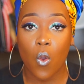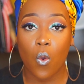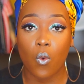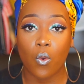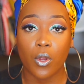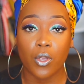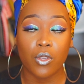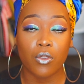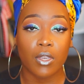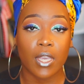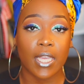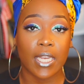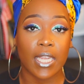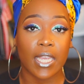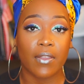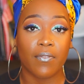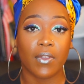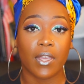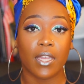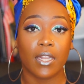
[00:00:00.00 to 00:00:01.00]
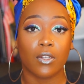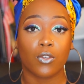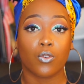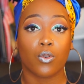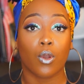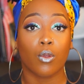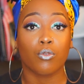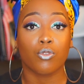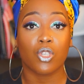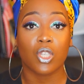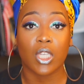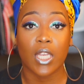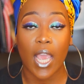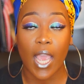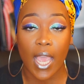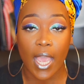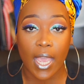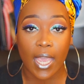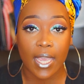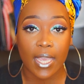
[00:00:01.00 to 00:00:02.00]
or you can even
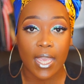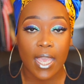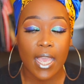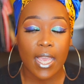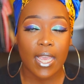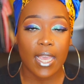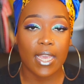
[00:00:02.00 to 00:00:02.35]
crochet.